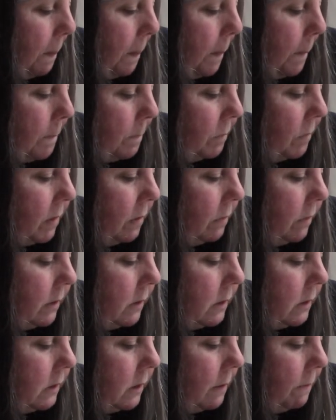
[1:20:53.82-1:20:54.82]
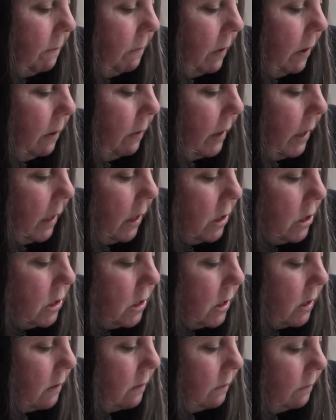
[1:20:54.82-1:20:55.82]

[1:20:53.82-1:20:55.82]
There is some variation.